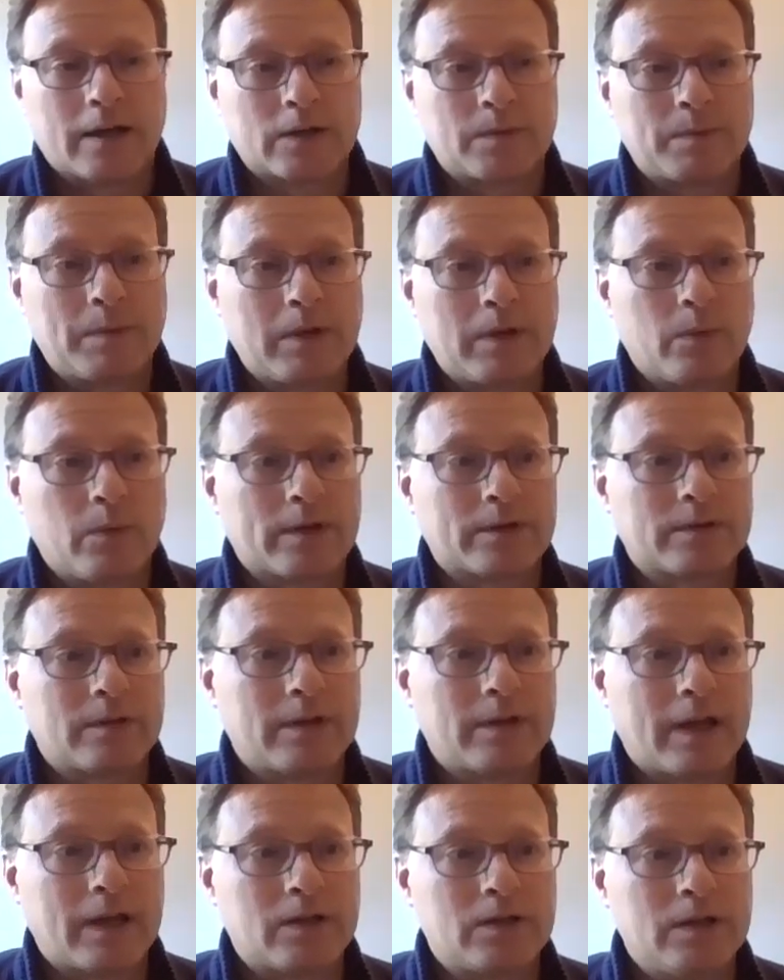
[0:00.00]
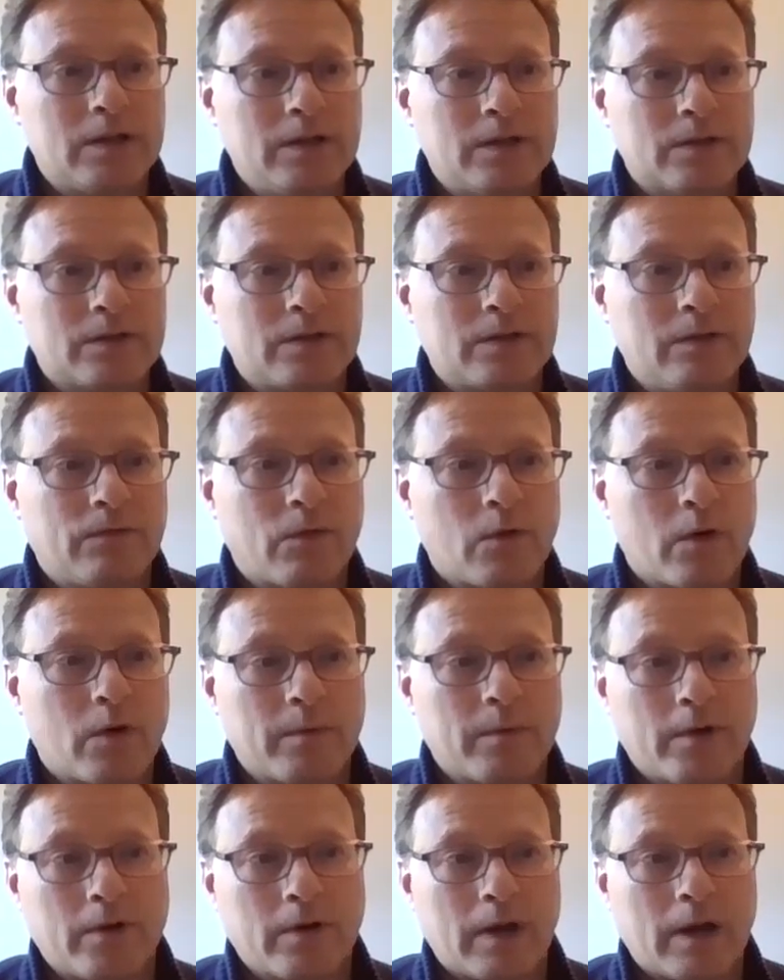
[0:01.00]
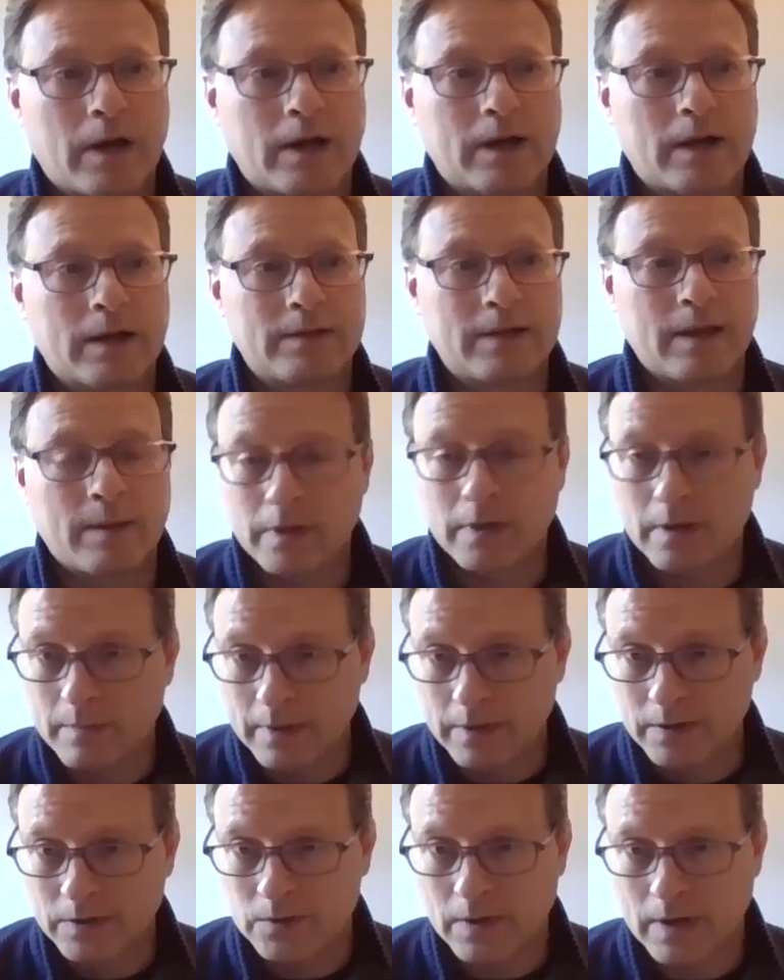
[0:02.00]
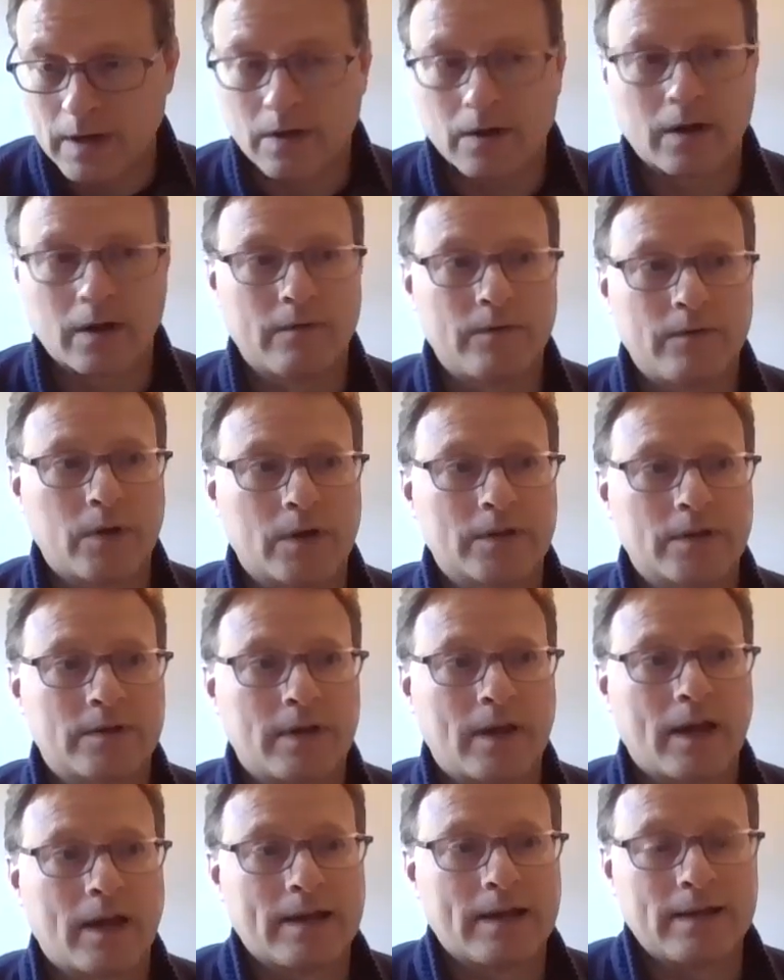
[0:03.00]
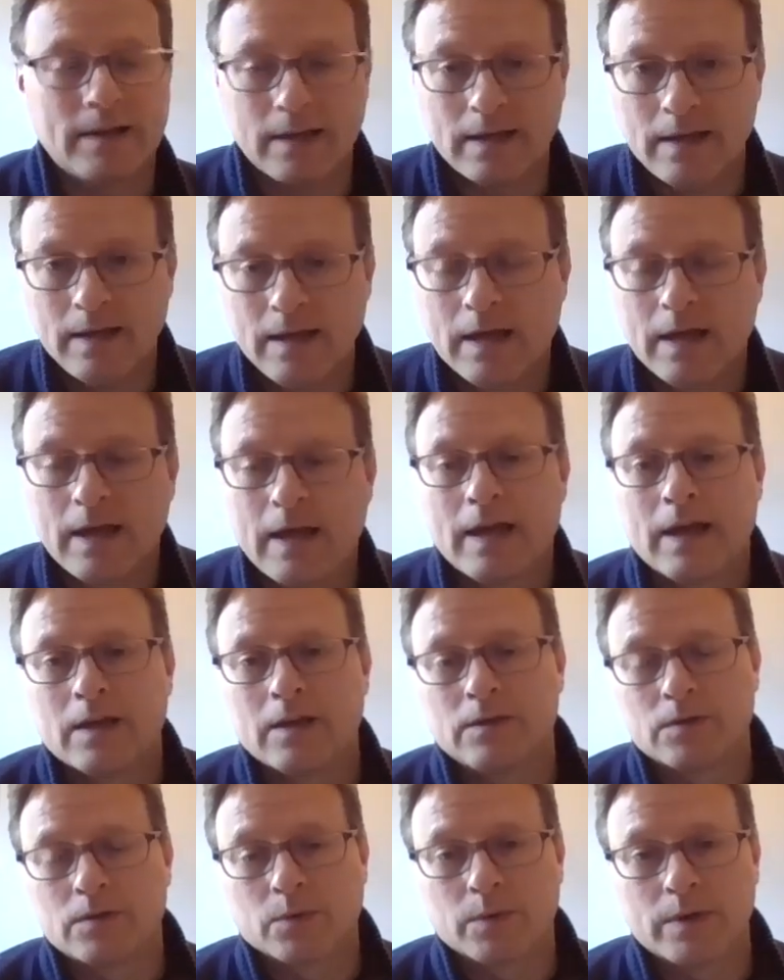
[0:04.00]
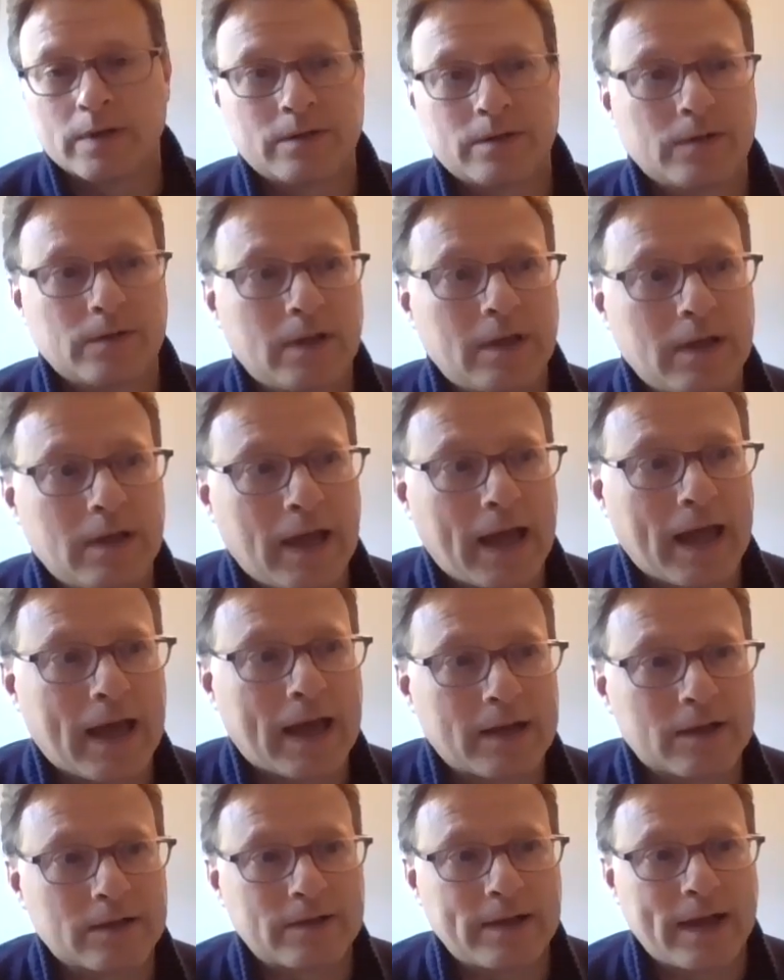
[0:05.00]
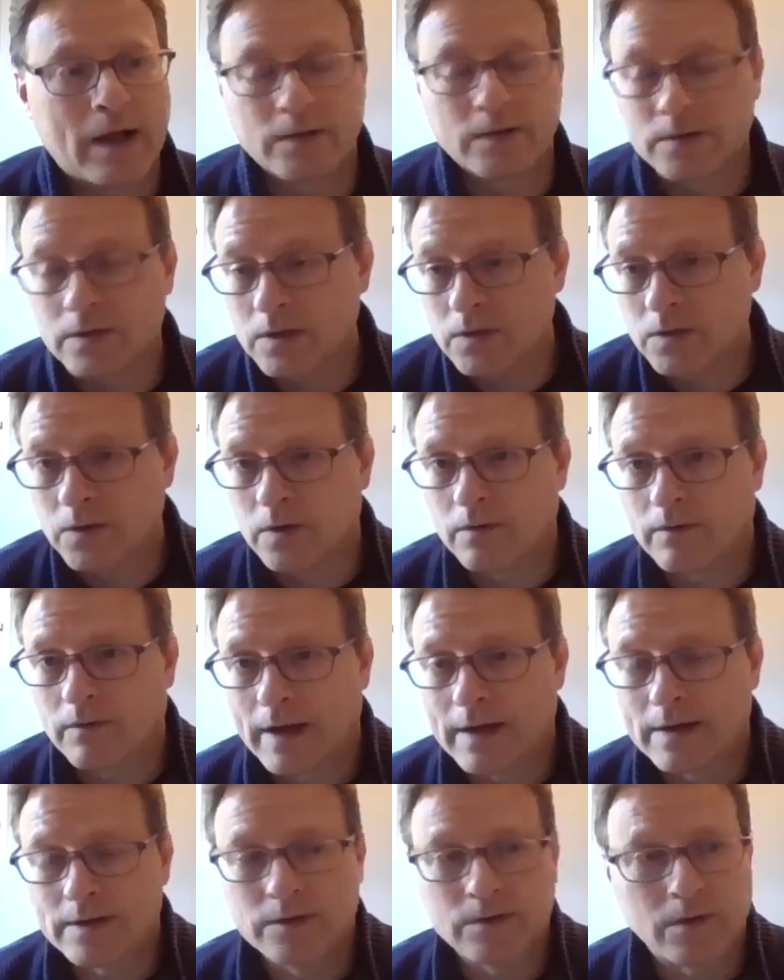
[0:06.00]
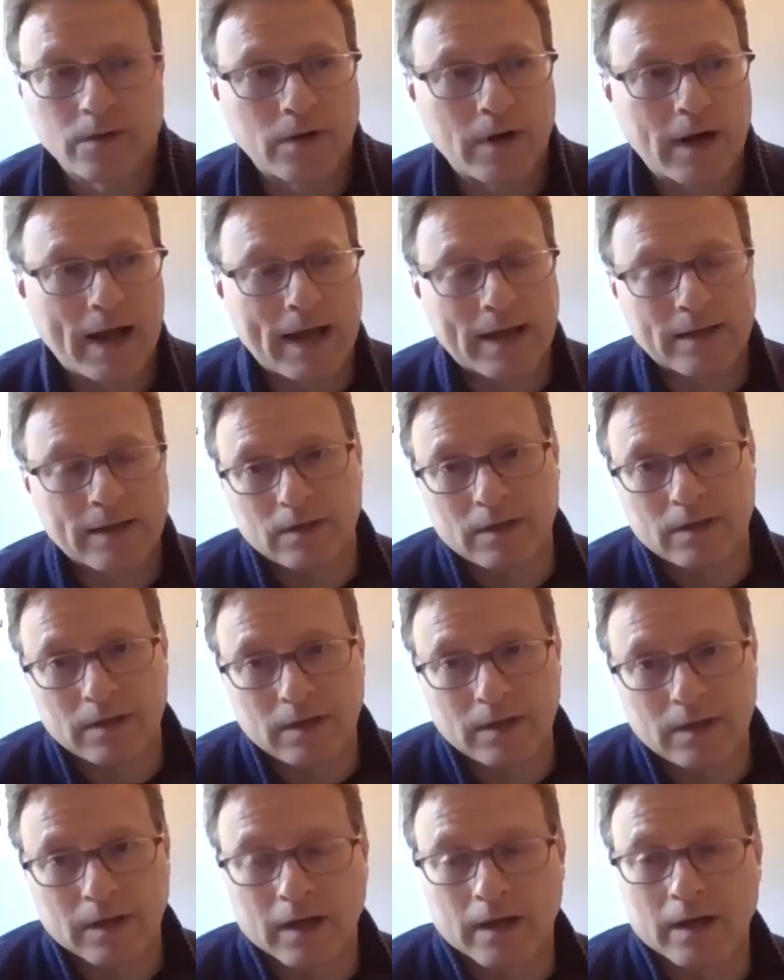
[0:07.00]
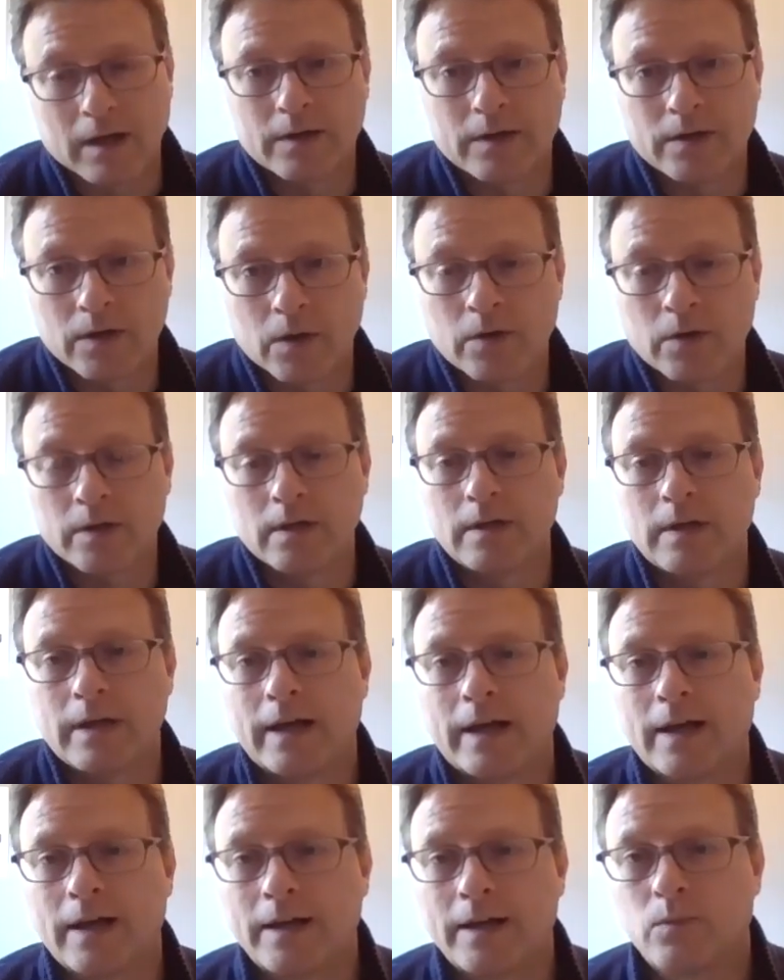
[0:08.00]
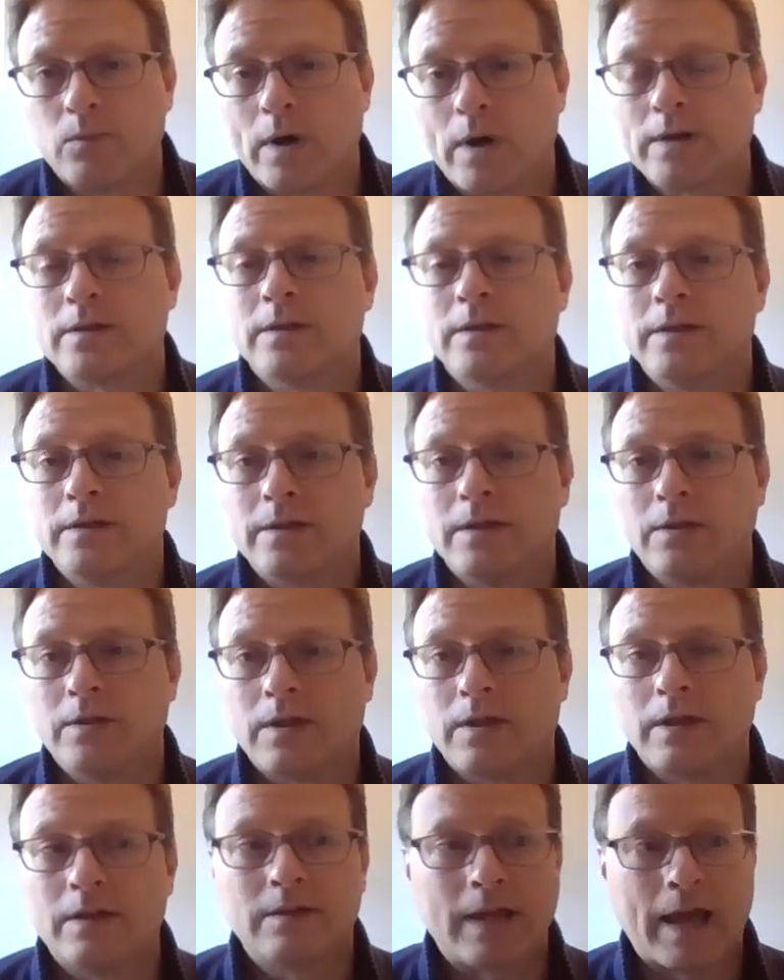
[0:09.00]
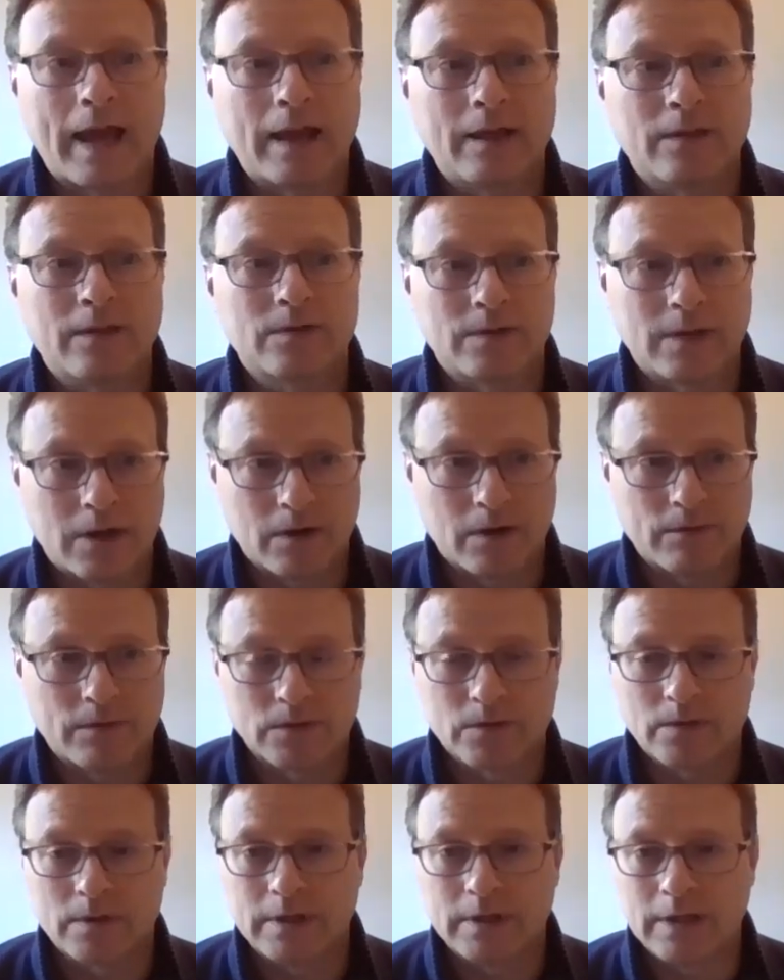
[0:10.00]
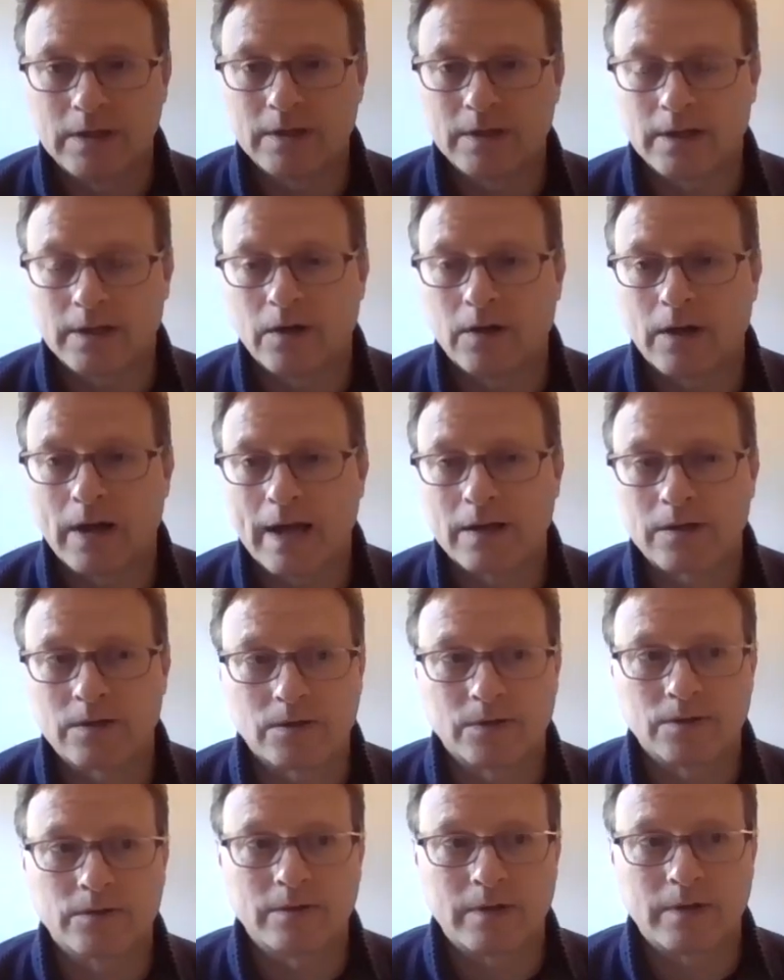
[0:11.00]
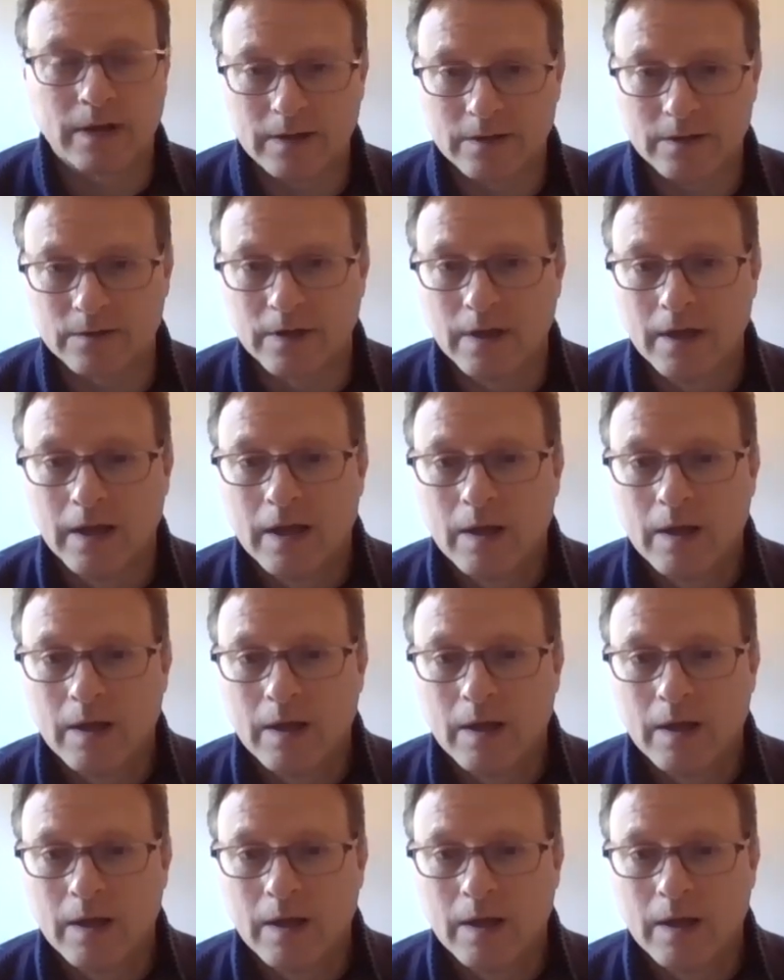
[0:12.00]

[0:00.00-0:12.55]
speaking with us today. She is the former Deputy Administrator of USAID until recently, and is now a Senior Advisor at the noted Washington, D.C. think tank, Center for Strategic International Studies.